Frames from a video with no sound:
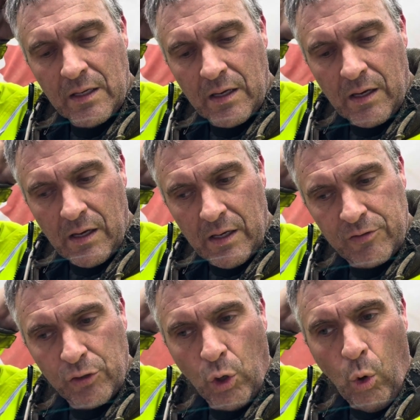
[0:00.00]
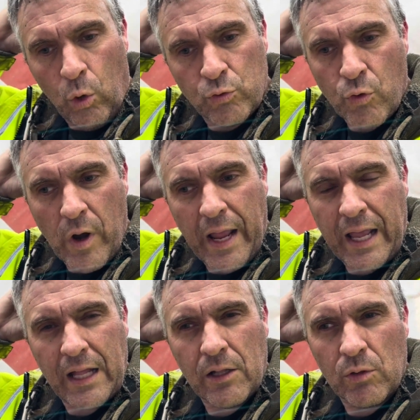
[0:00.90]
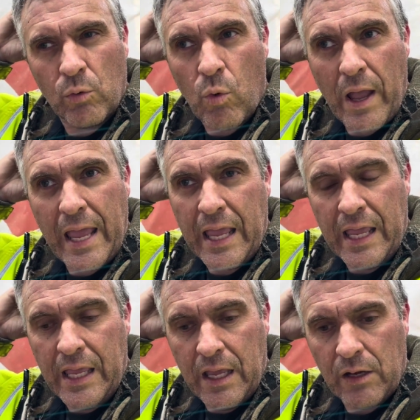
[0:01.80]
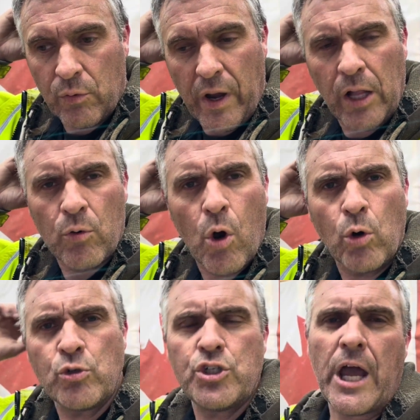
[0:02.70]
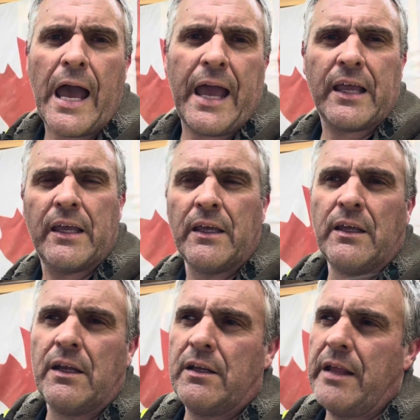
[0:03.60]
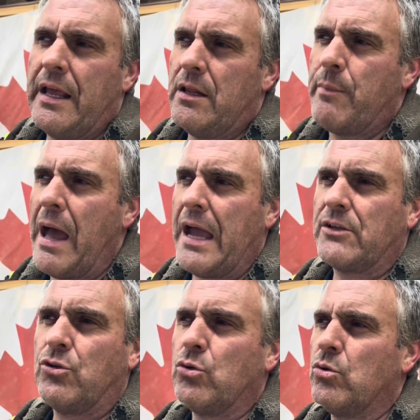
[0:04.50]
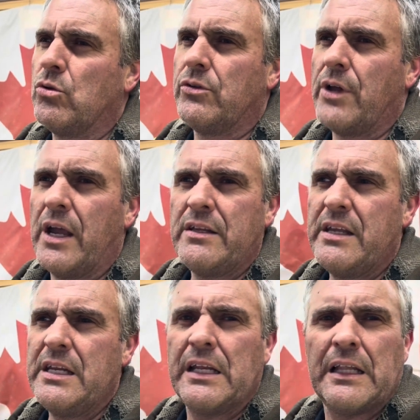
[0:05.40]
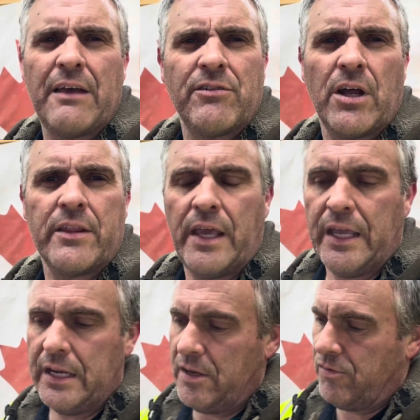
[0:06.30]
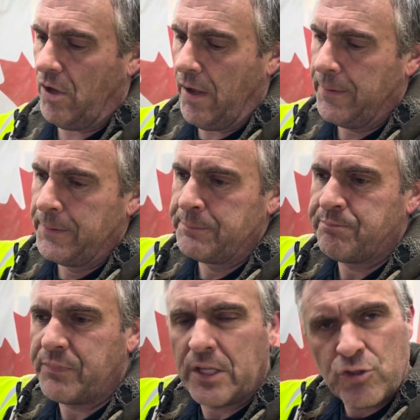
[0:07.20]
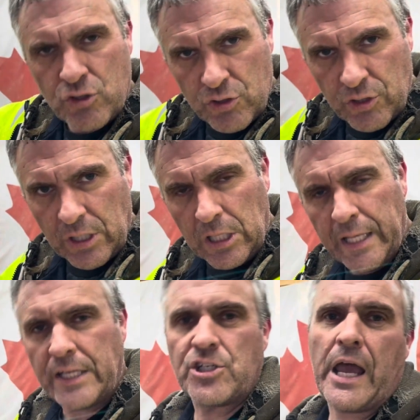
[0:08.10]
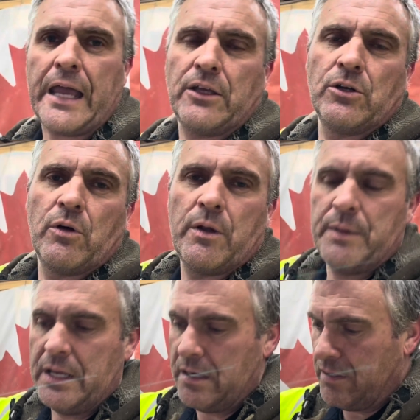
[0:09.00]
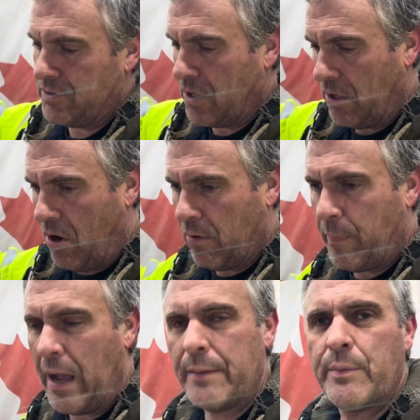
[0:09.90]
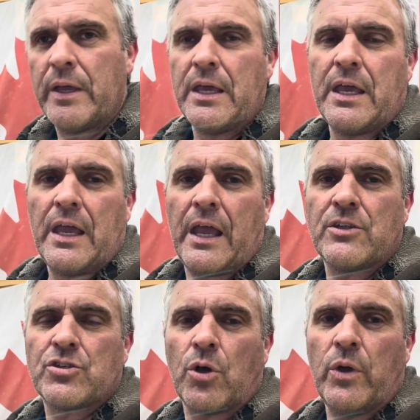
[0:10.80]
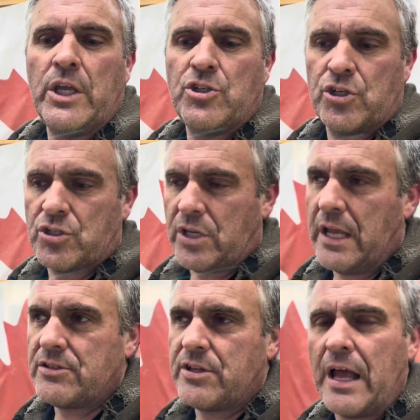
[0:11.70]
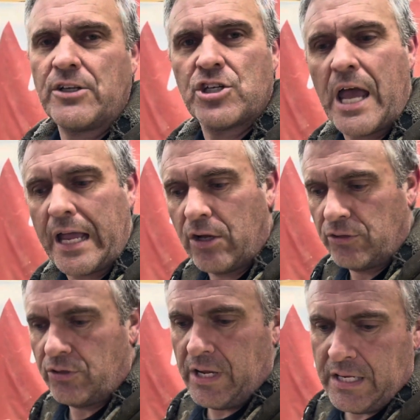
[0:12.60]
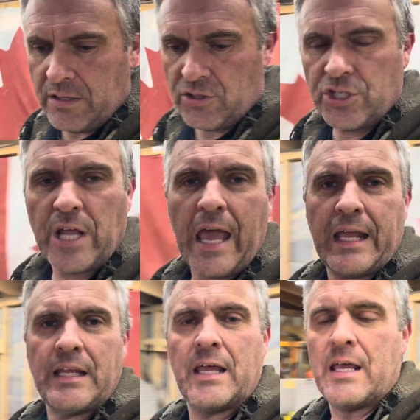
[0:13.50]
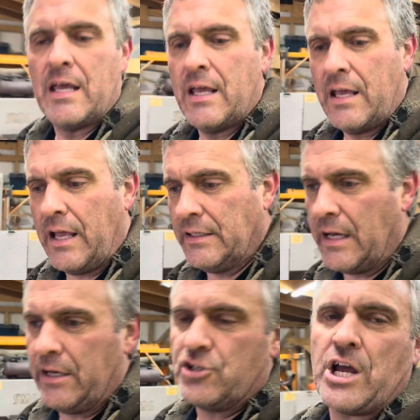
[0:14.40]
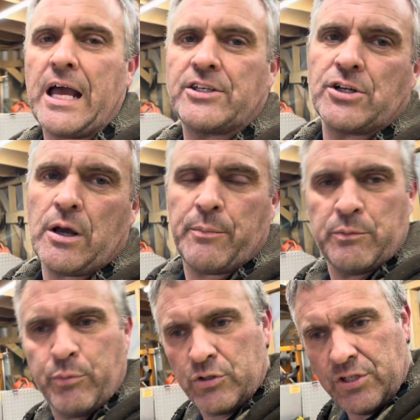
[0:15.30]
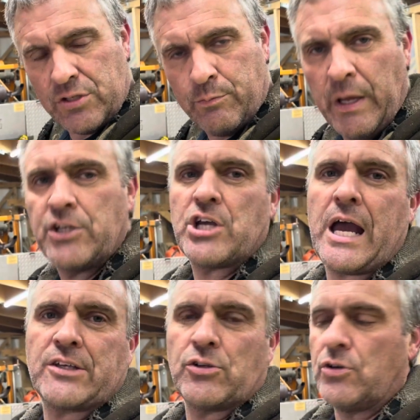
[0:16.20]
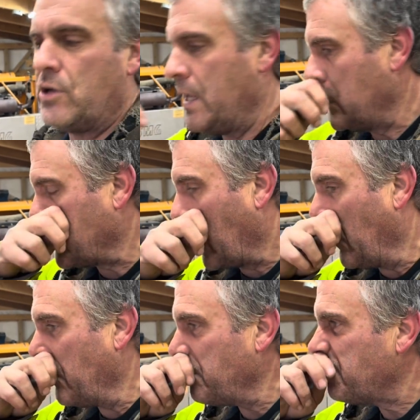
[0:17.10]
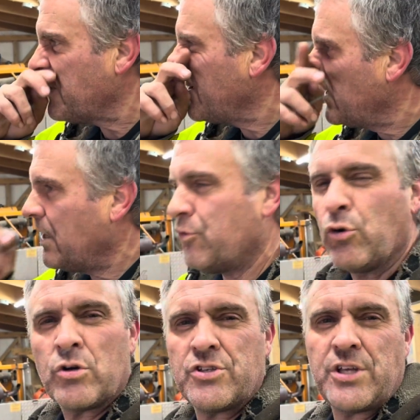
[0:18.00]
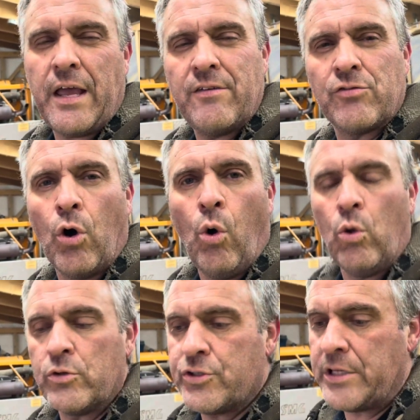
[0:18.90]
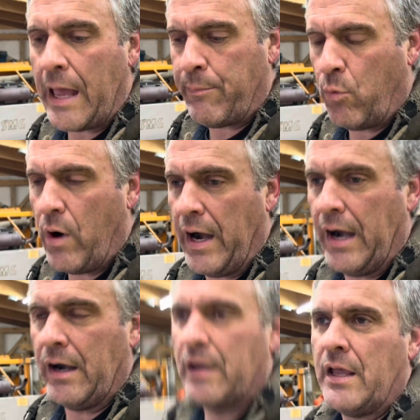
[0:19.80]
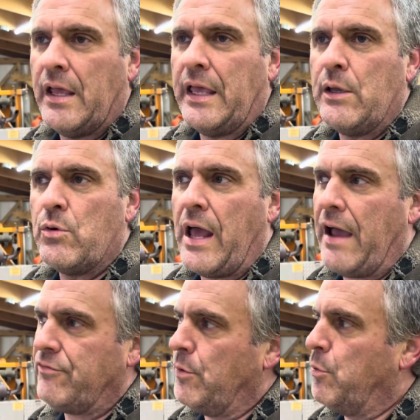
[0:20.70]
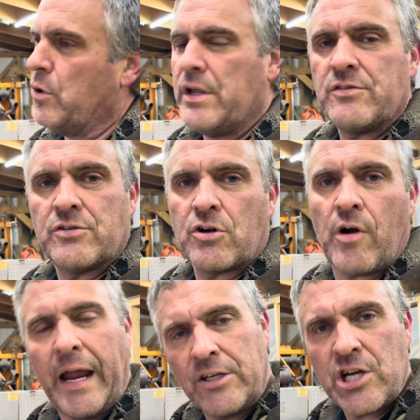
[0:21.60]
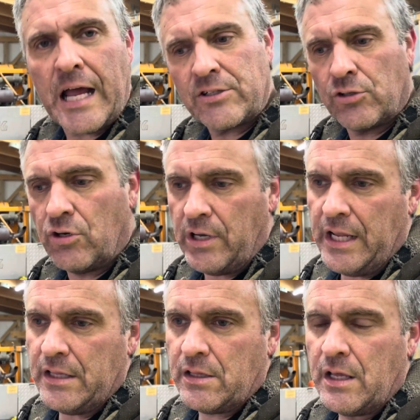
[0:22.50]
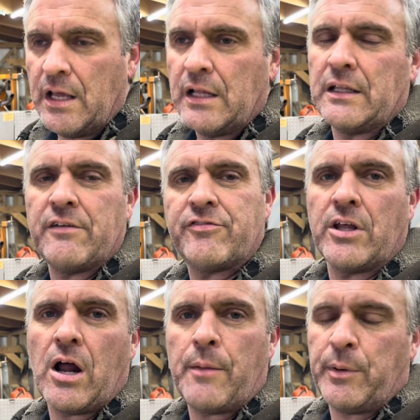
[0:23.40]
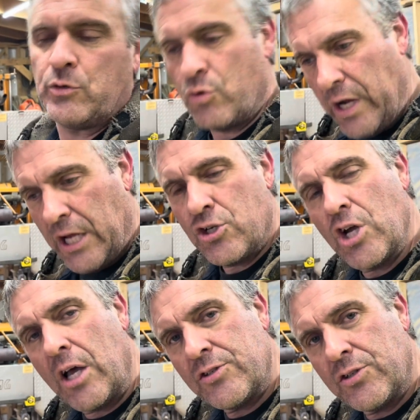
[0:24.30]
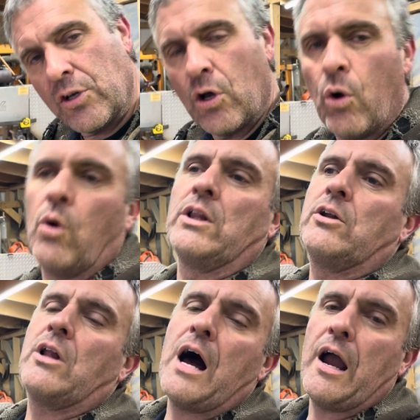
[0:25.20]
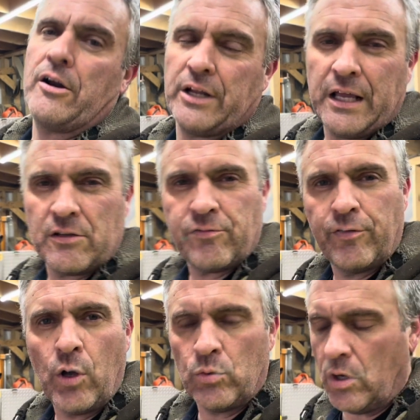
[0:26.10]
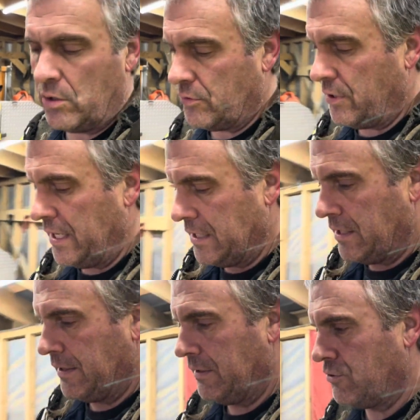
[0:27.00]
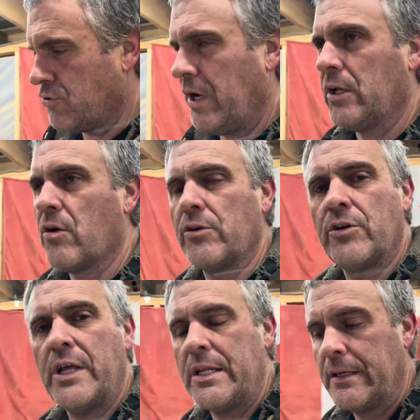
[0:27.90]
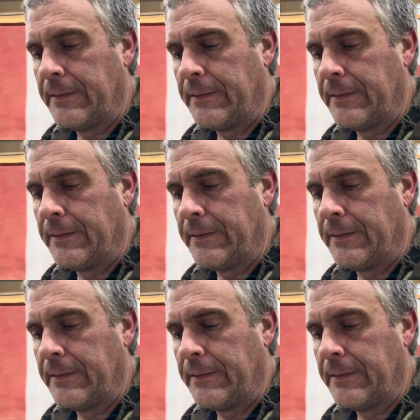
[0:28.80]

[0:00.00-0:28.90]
it's an old railroad jack, dated back to the 1911, I think, and it's just a click jack, you know what I mean? And he's got a long pipe, and so he just gets that jack underneath the shed and kind of jacks it up and puts his big jacks underneath, so he sort of saves a whole step where he would have to put his crank jacks underneath, lift it up, and readjust to go a little higher to get his float underneath, his trailer underneath.